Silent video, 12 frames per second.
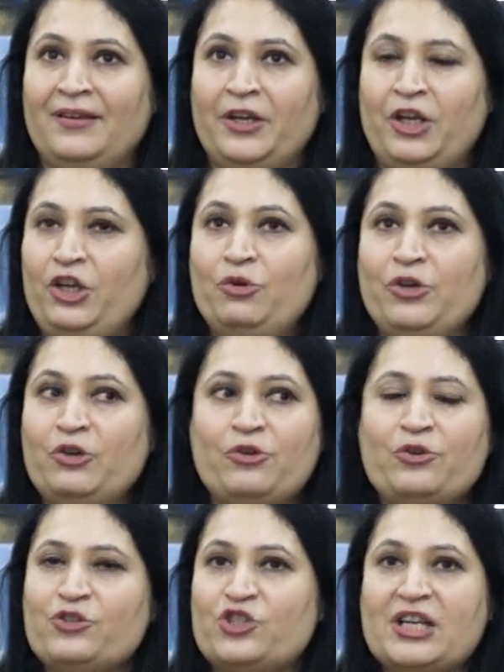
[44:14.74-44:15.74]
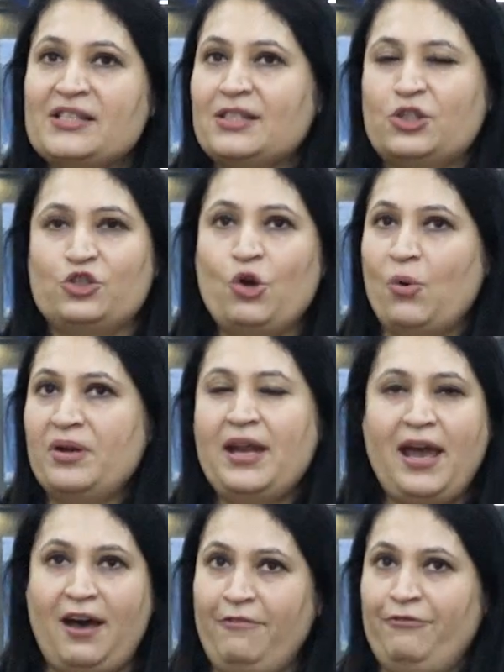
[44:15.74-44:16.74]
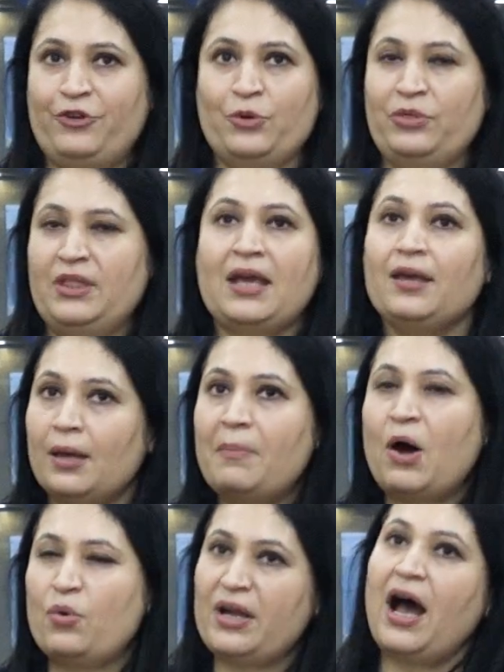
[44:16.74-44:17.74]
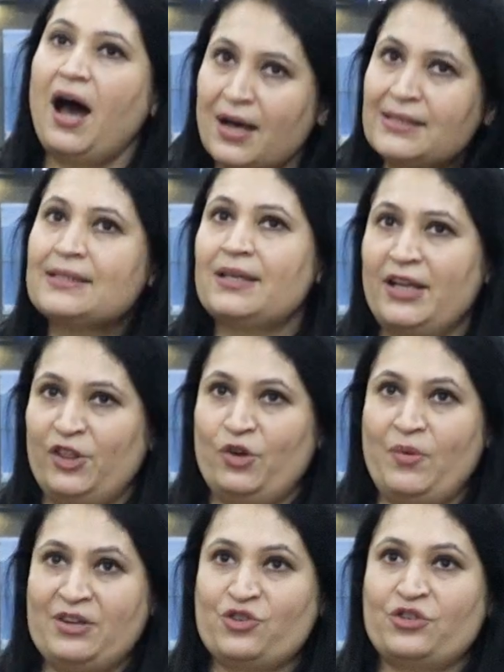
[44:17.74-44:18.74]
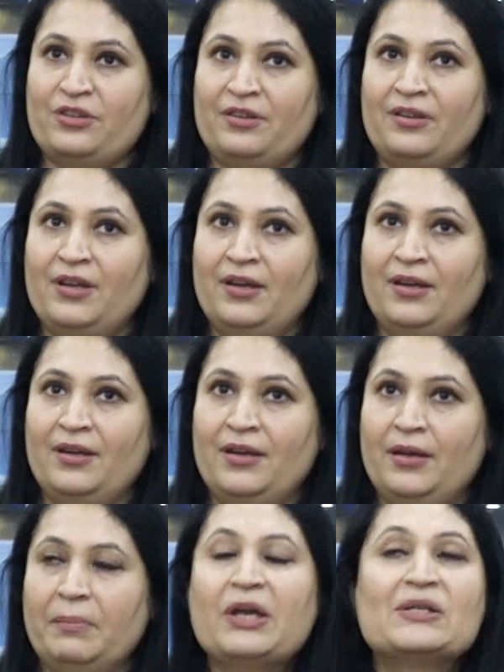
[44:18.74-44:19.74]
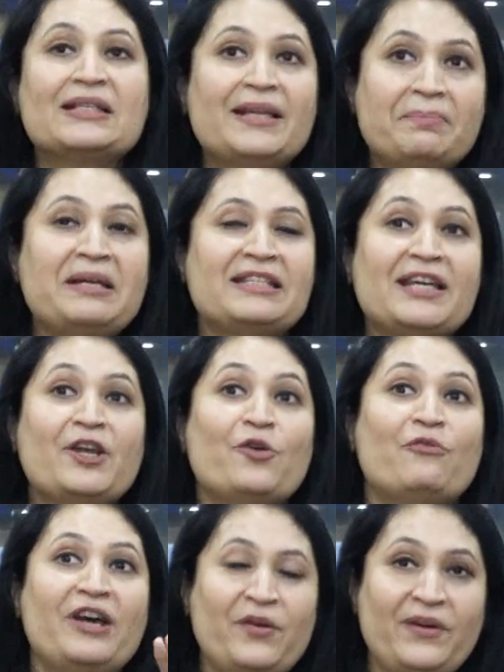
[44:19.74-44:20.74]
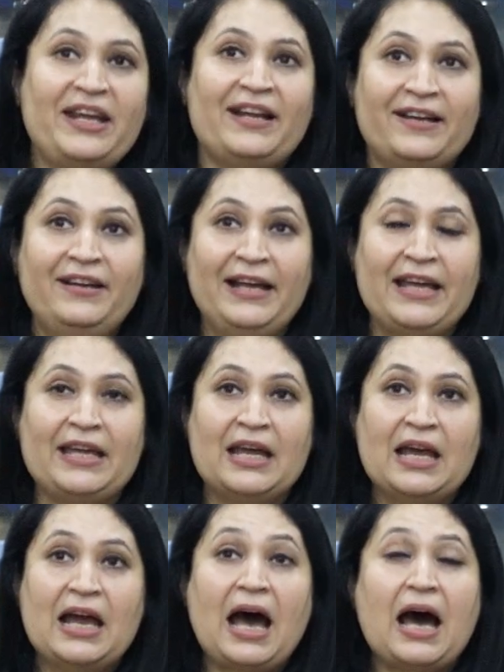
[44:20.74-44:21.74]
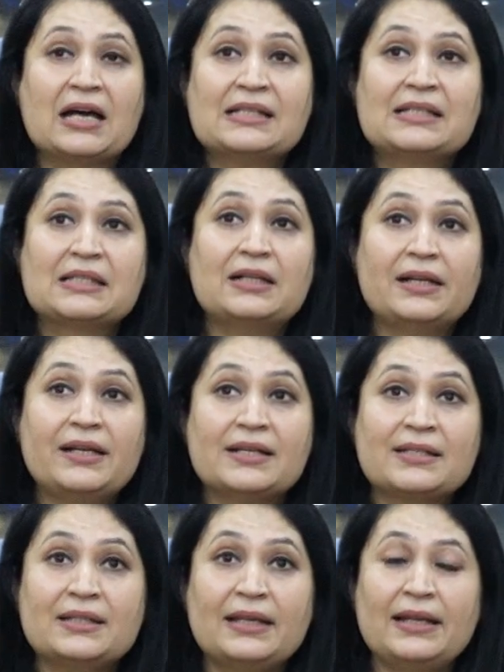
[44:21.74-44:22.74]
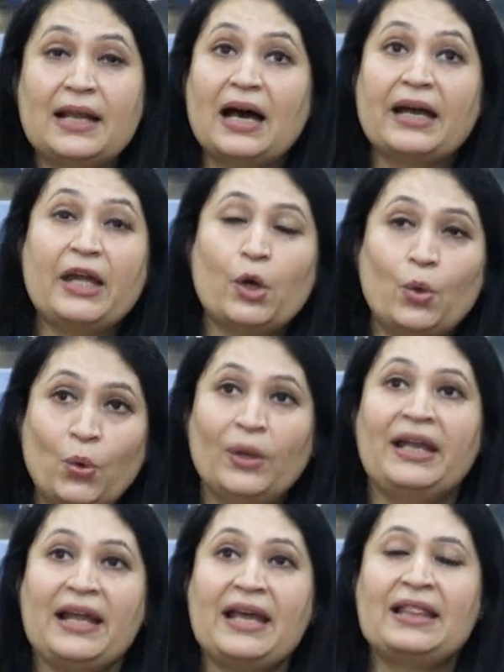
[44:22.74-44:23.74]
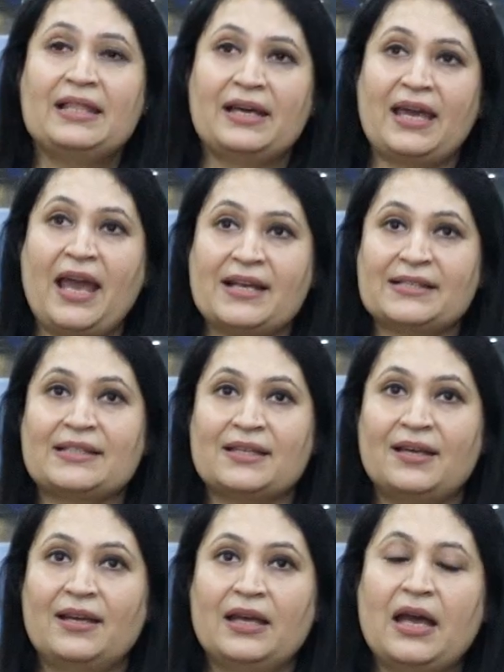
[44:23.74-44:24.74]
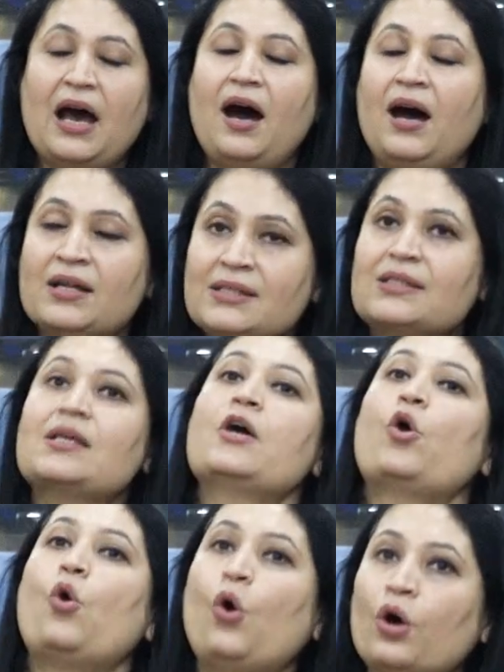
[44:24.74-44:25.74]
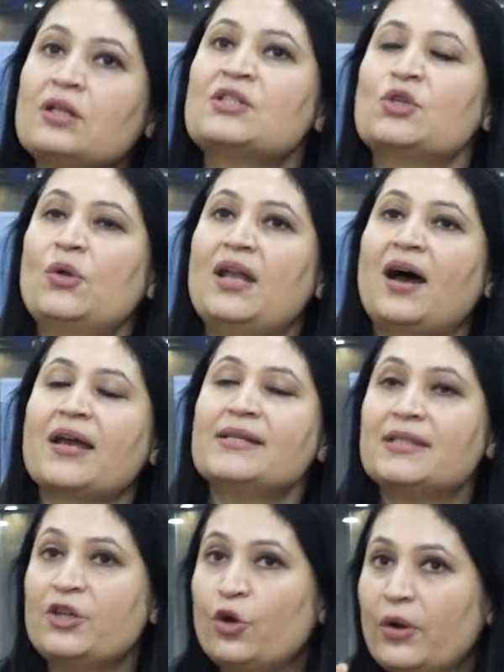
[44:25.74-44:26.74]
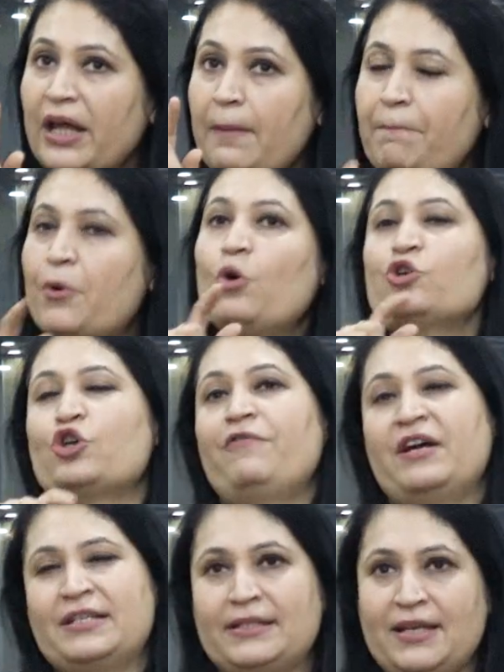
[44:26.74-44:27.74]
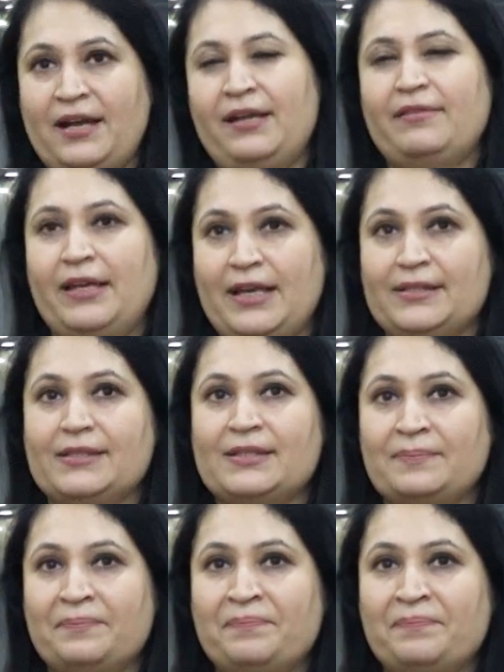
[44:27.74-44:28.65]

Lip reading: You don't have to think about answering the question. Because let me tell you very, very clearly, answer doesn't lie only in the case. Answer also lies in your approach of understanding the case.